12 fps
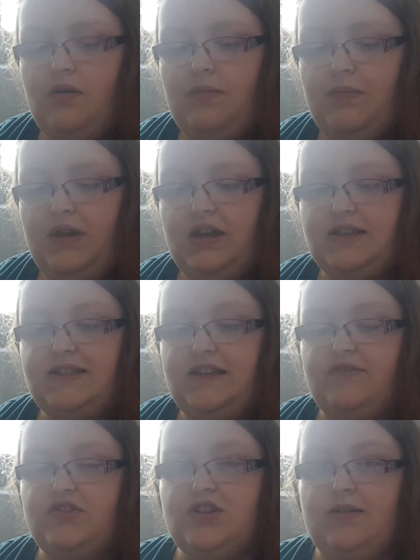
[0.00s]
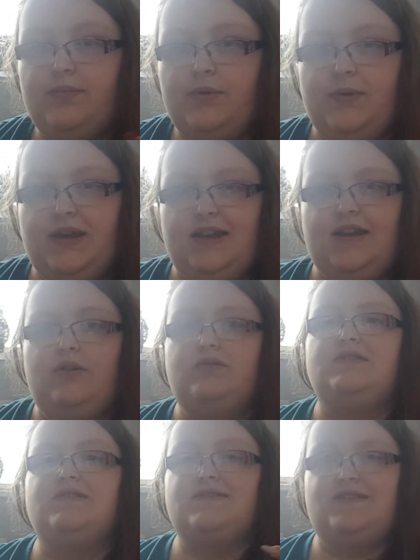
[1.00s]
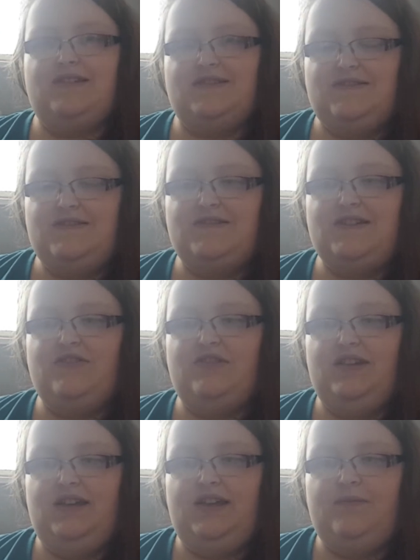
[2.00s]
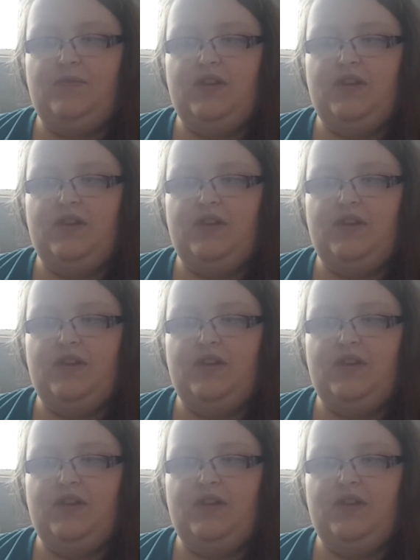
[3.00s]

because even shampooing it out doesn't necessarily